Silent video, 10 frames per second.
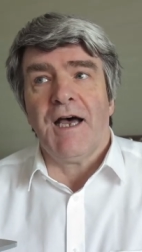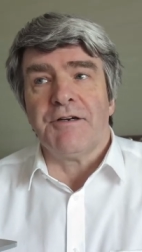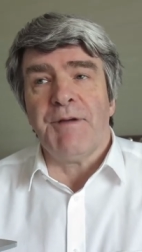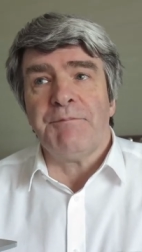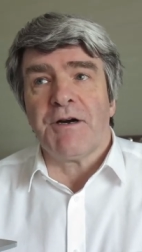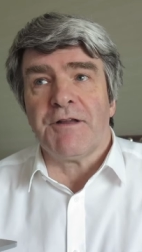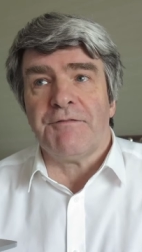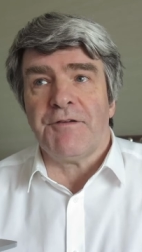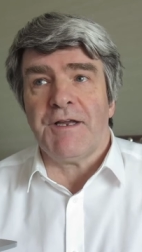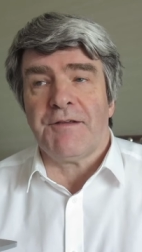and remember, the
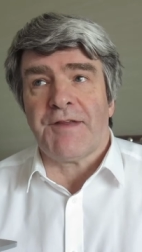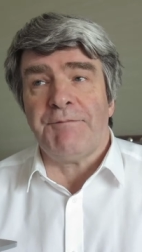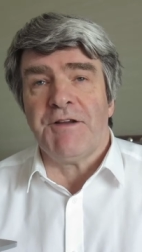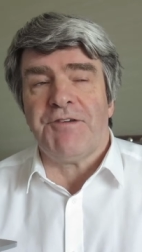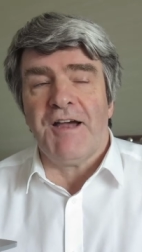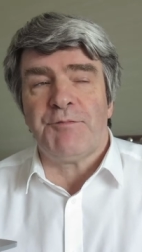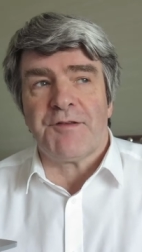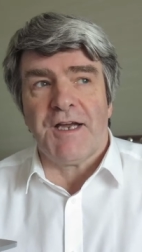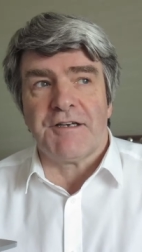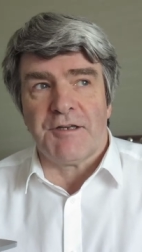
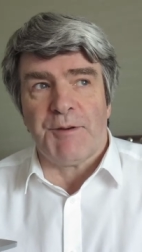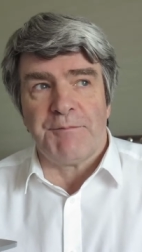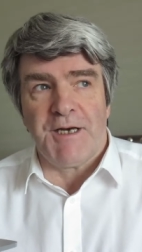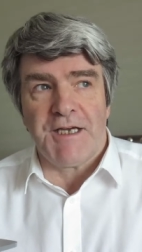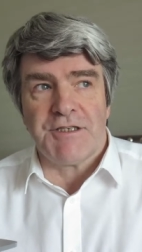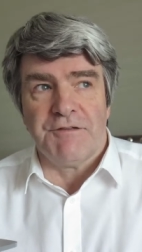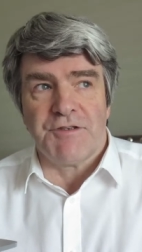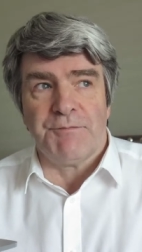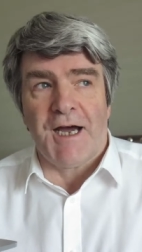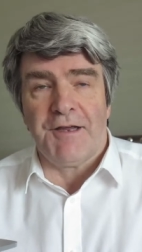75% uh, of the population of
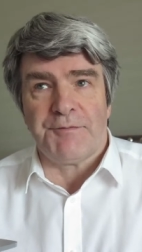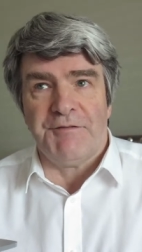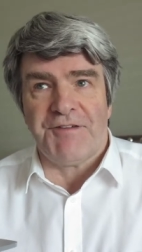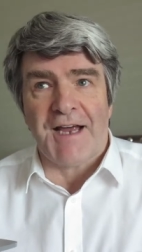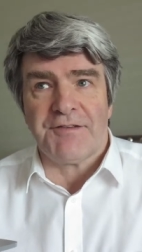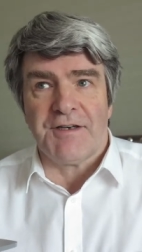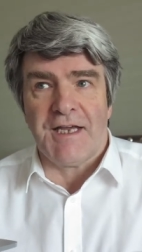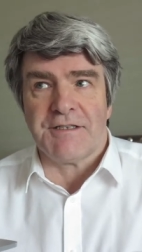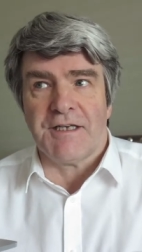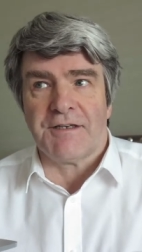Dubai has been
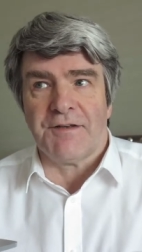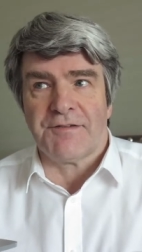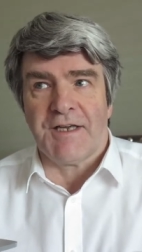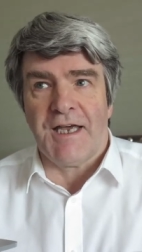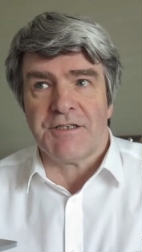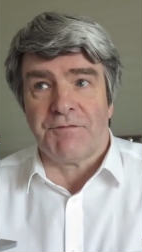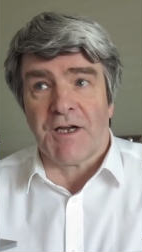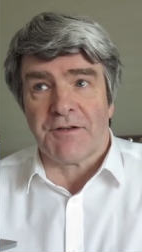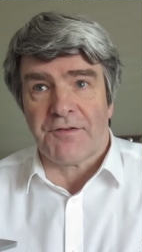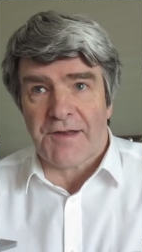vaccinated at this stage, have
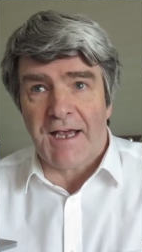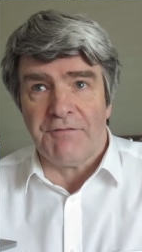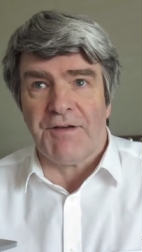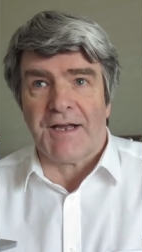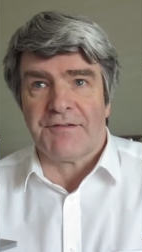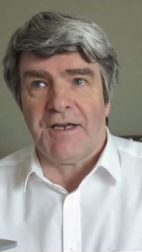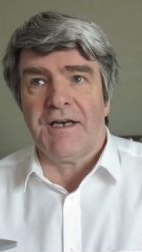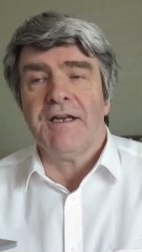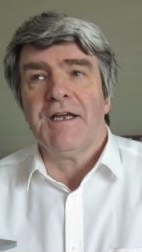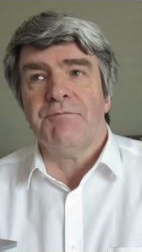got their second
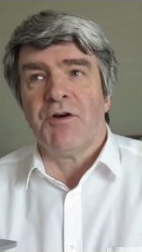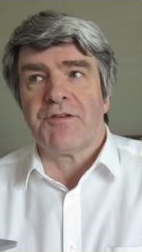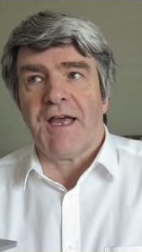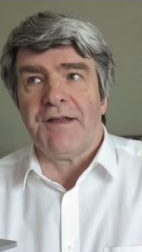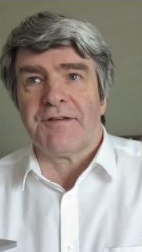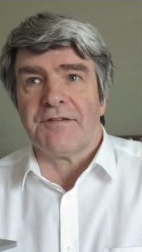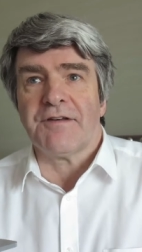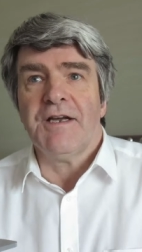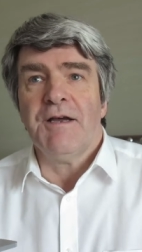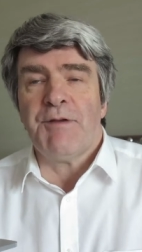vaccine in most
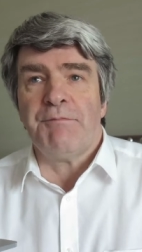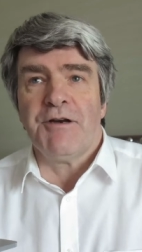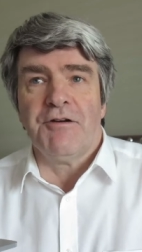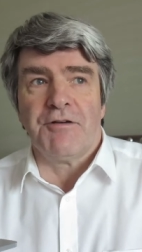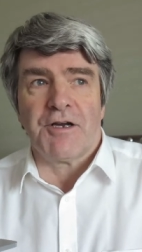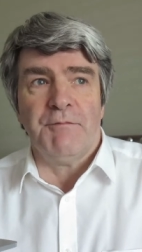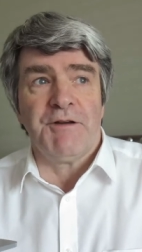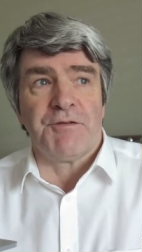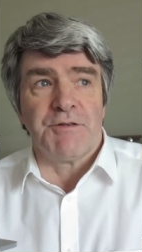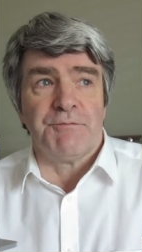cases. People who are
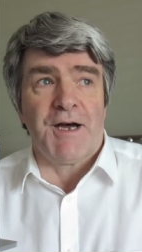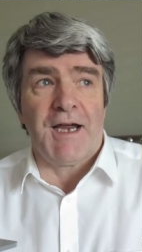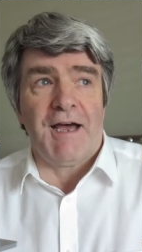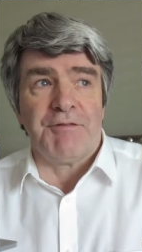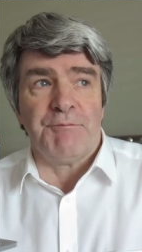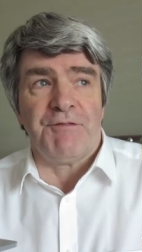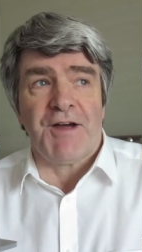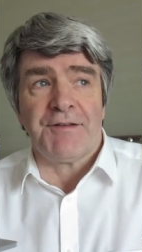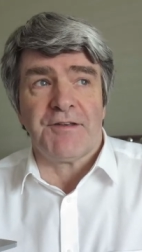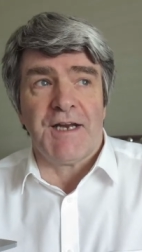coming from Dubai having been
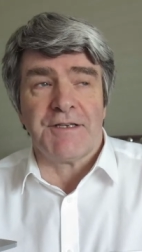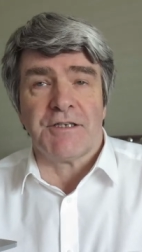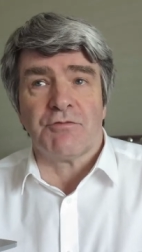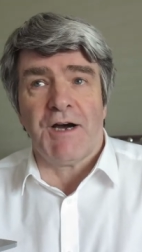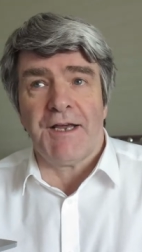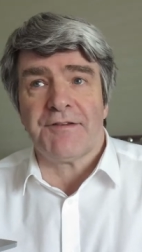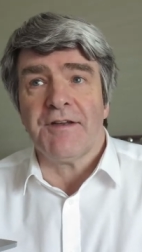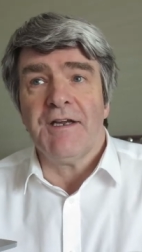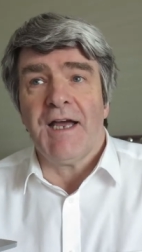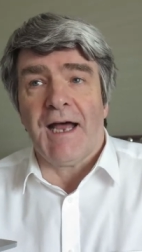vaccinated twice
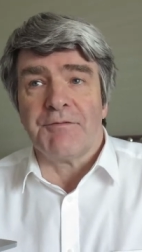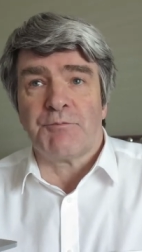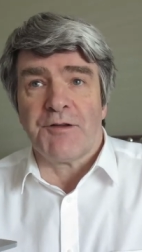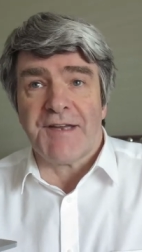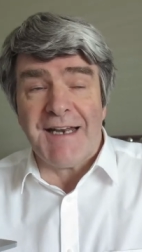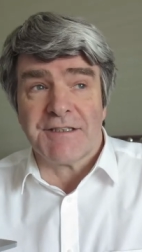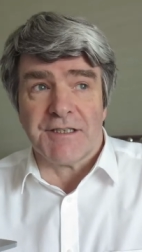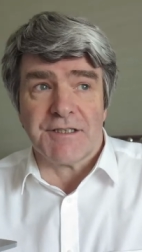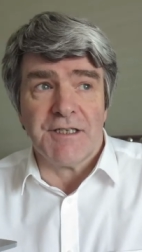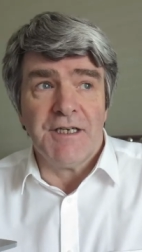and
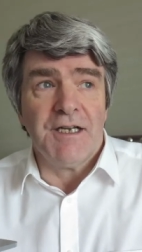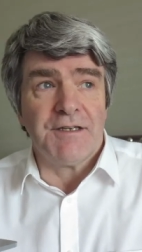presented